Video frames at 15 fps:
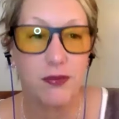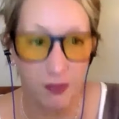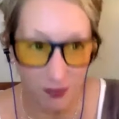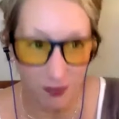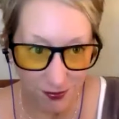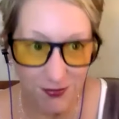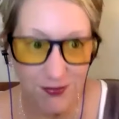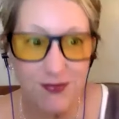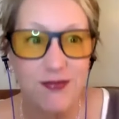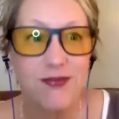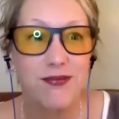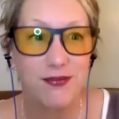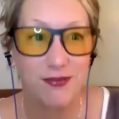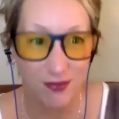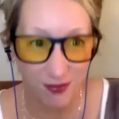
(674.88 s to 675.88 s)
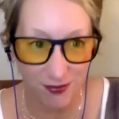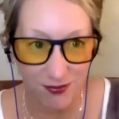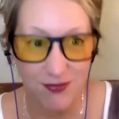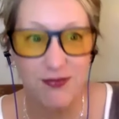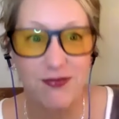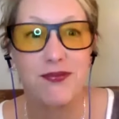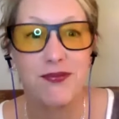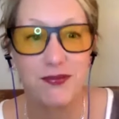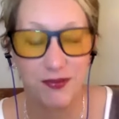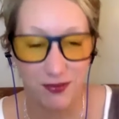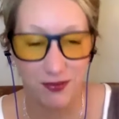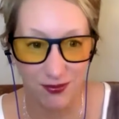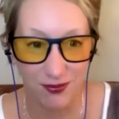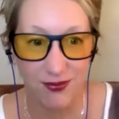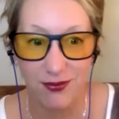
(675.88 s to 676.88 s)
Mm-hmm. How does that make any
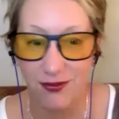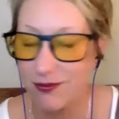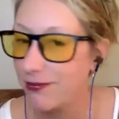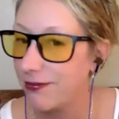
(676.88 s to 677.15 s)
sense?